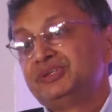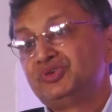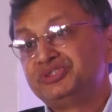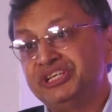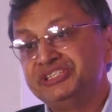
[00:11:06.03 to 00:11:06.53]

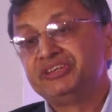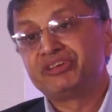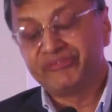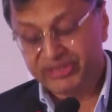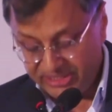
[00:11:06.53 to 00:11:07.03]
So changing
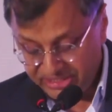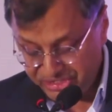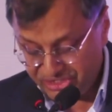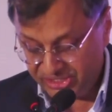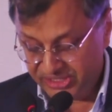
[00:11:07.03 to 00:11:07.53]
traffic
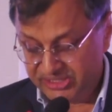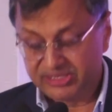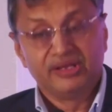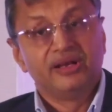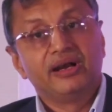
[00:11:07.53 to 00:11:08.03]

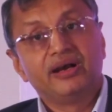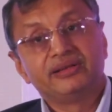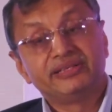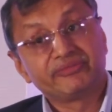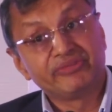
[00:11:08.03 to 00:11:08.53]
conditions,
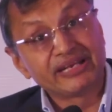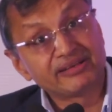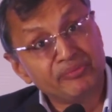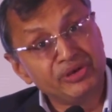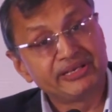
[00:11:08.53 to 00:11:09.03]
we can
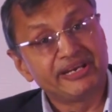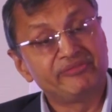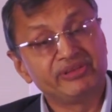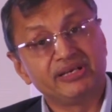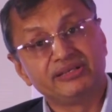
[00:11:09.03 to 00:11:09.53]

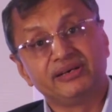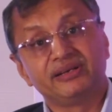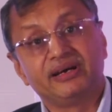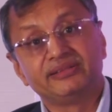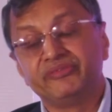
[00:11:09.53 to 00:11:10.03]
communicate with
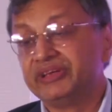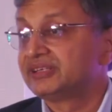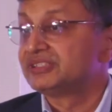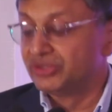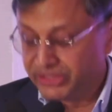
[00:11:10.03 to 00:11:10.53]
other
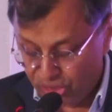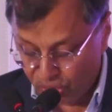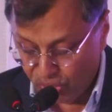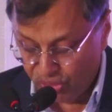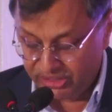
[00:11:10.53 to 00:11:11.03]
vehicles on the
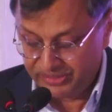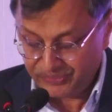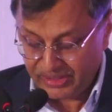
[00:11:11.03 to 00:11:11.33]
road.